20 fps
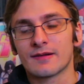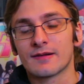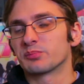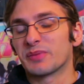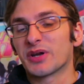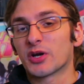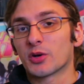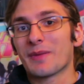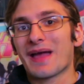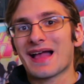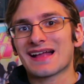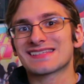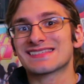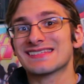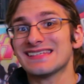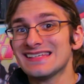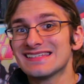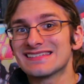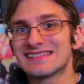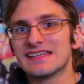
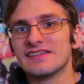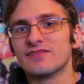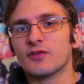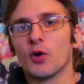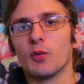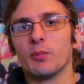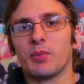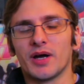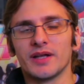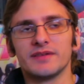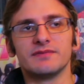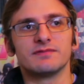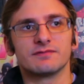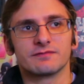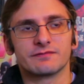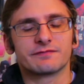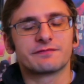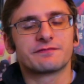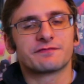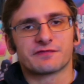Miramax is evil, but
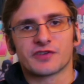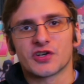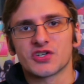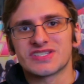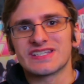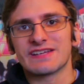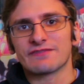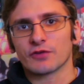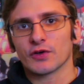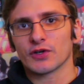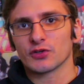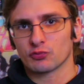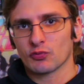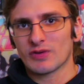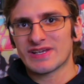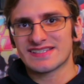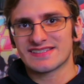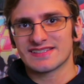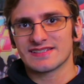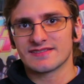for different
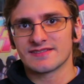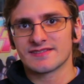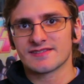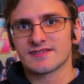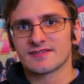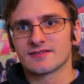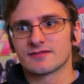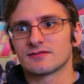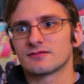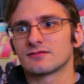reasons.